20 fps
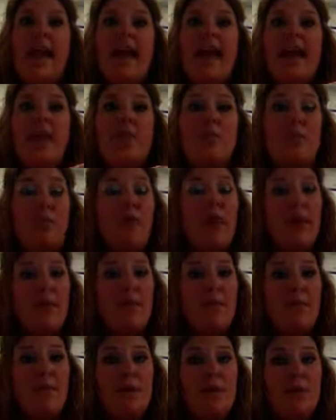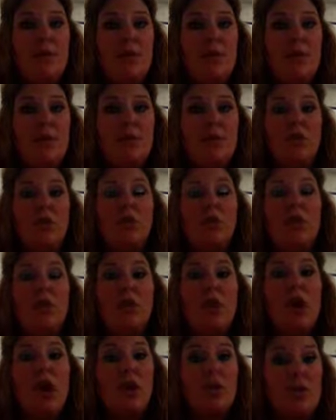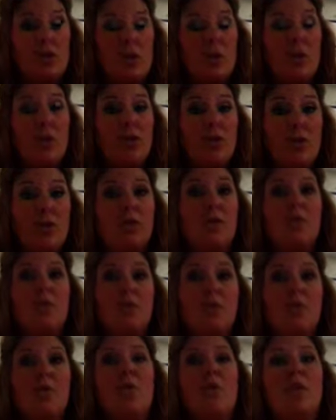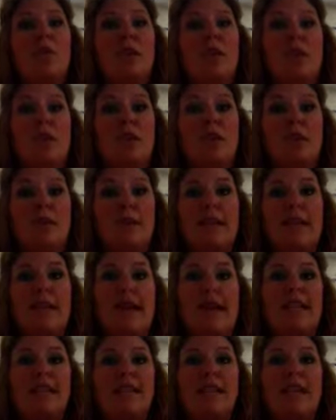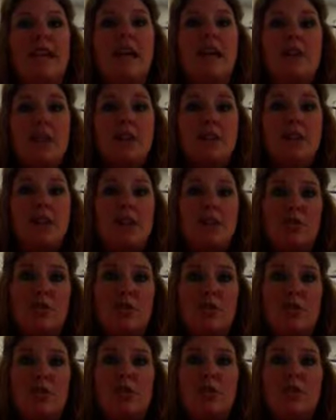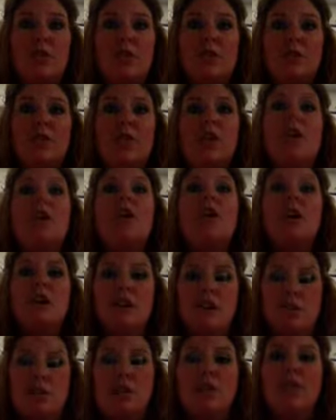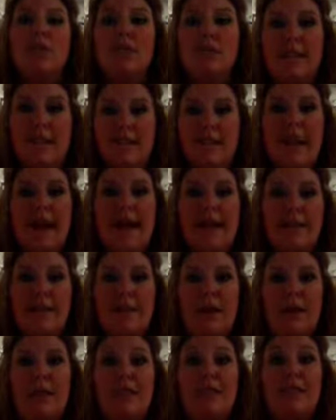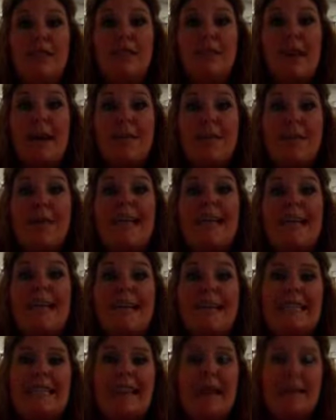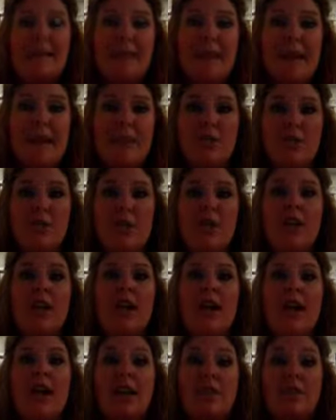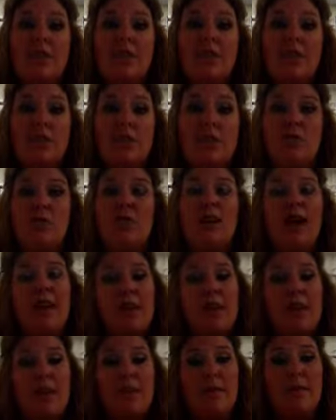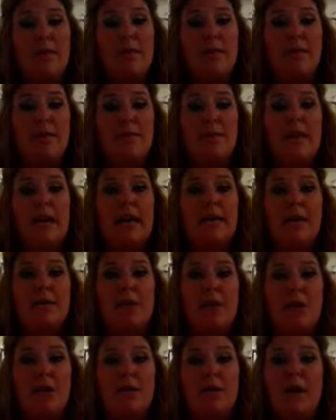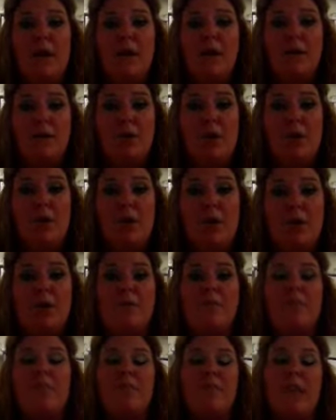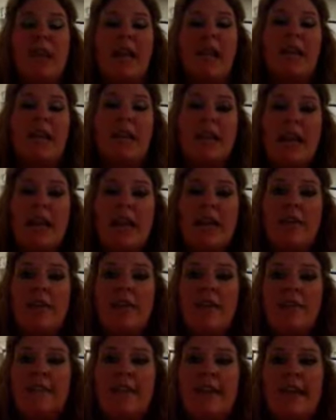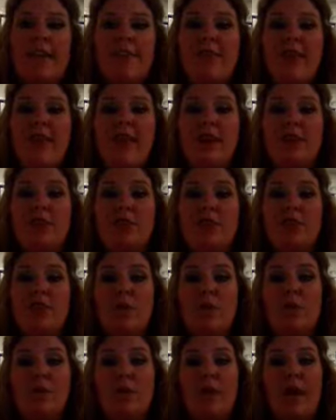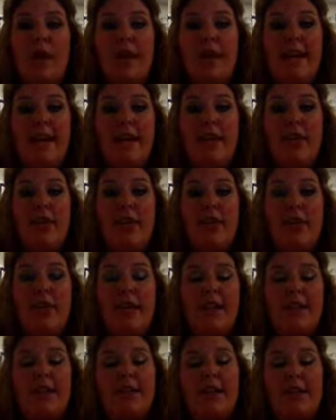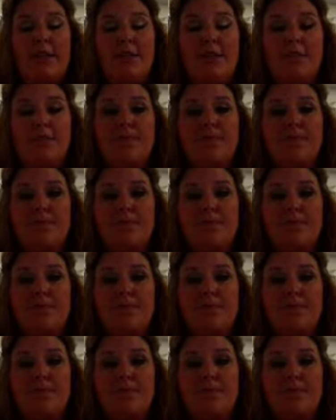and private business owners, or entrepreneurs is what we're going to call them in class, those entrepreneurs control some aspects. So it's a blend, a mixture of the 2 economic system types, pure command and pure market. Now, let's say if a country were right here on the continuum.